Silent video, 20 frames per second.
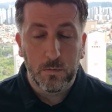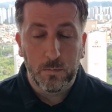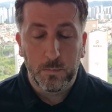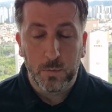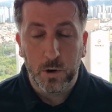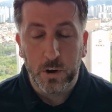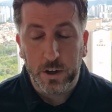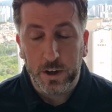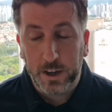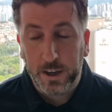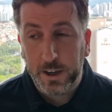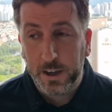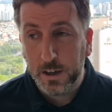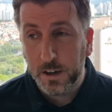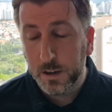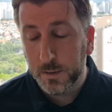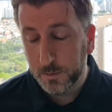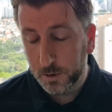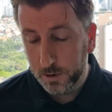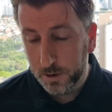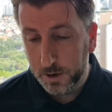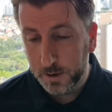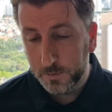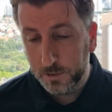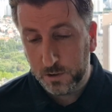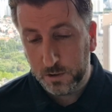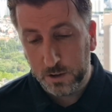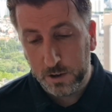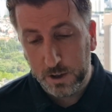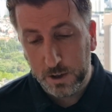Bryan Gil on either
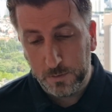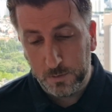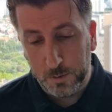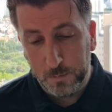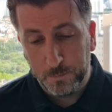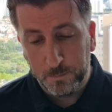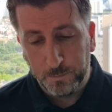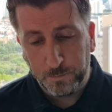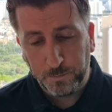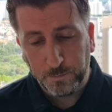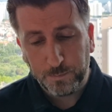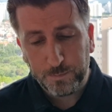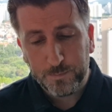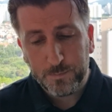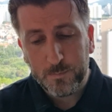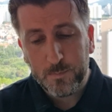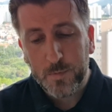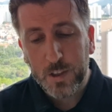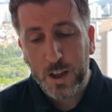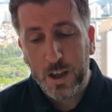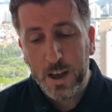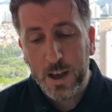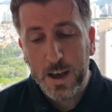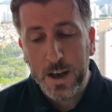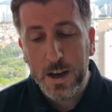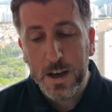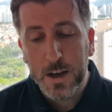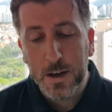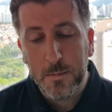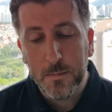side of him.
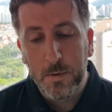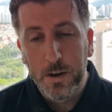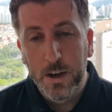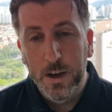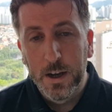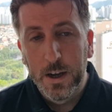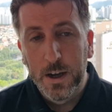Um,